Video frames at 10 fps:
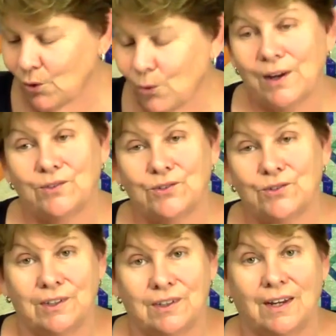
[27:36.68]

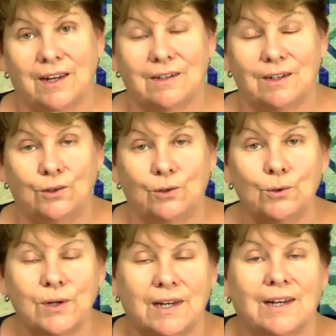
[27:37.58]
question that
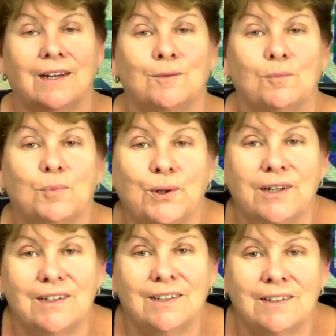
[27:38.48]
you can
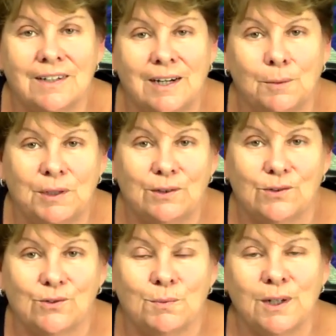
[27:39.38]
put in the
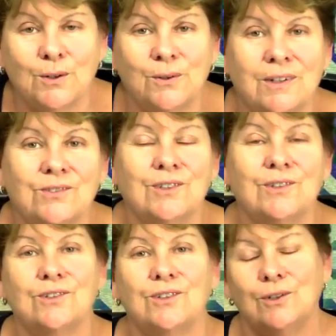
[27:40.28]
comments. So my
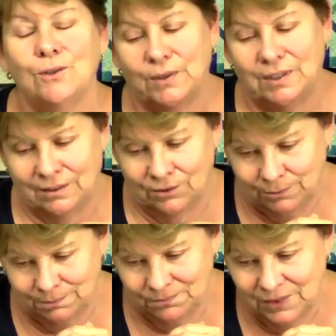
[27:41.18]
question to you
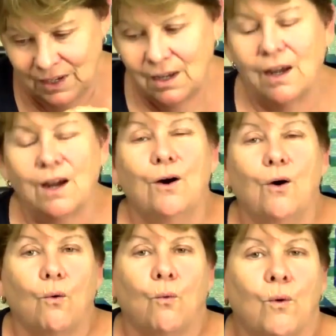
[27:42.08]
is,
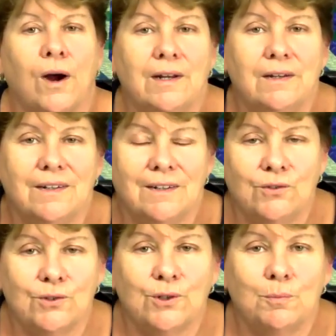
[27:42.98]
what
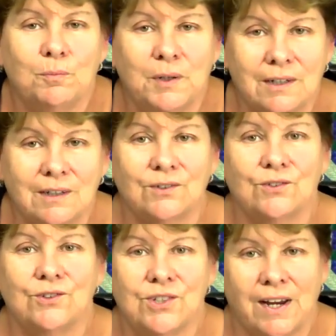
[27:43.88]
is your
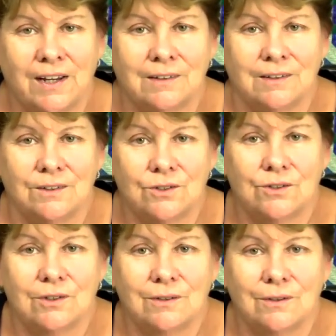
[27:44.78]
biggest
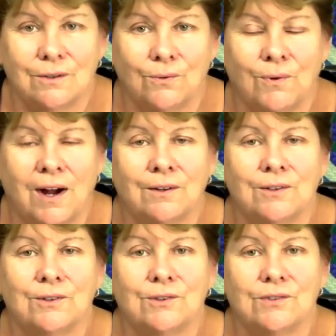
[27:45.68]
challenge while
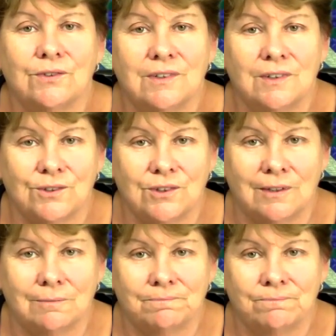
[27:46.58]
you're
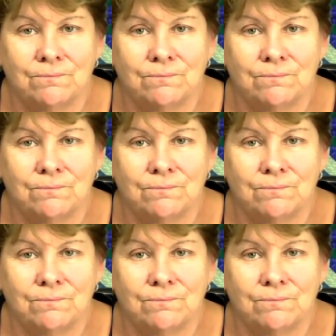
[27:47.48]
stitching?